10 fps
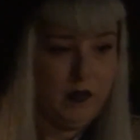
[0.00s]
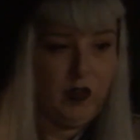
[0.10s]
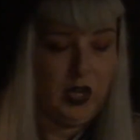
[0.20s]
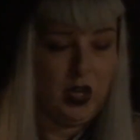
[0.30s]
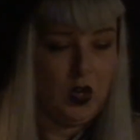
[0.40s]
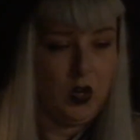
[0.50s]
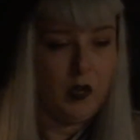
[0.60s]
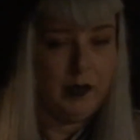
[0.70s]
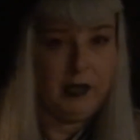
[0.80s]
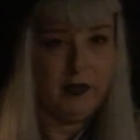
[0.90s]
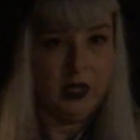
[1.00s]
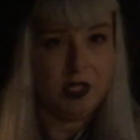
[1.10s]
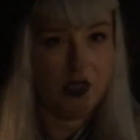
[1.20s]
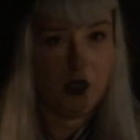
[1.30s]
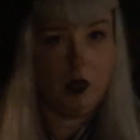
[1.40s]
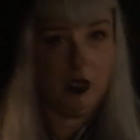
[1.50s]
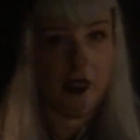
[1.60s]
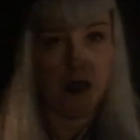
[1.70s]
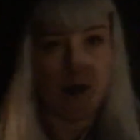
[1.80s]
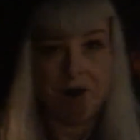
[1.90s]
very calming, very
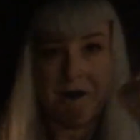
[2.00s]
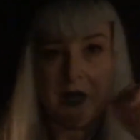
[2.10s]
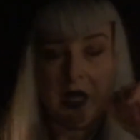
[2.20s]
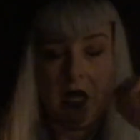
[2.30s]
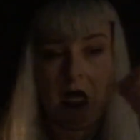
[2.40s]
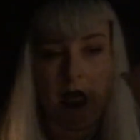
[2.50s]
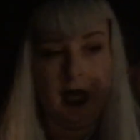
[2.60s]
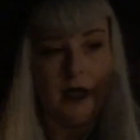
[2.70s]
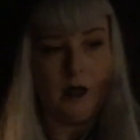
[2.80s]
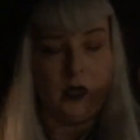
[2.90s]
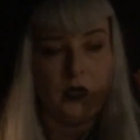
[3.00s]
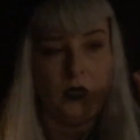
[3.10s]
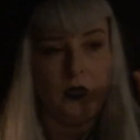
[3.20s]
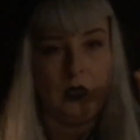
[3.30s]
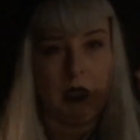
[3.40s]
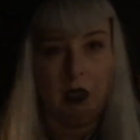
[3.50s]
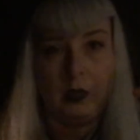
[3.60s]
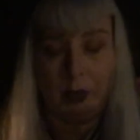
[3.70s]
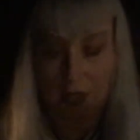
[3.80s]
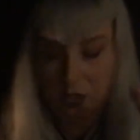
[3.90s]
soothing. I would do a
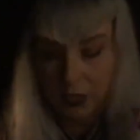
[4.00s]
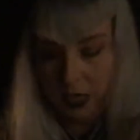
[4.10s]
little pinch of